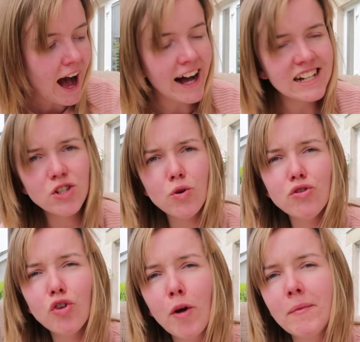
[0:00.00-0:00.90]
I
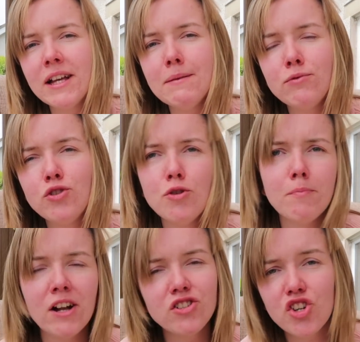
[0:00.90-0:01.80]
don't normally do
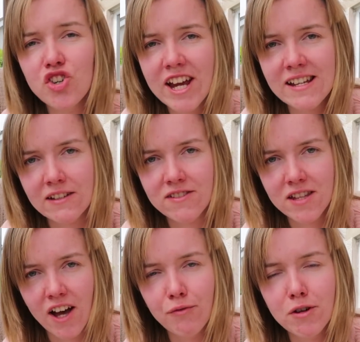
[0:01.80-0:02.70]
much creative
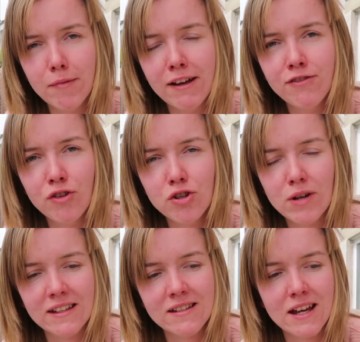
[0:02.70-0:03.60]
stuff with my photo
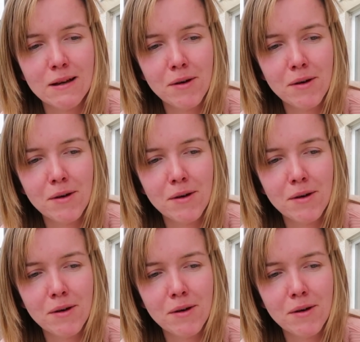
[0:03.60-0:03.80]
editing,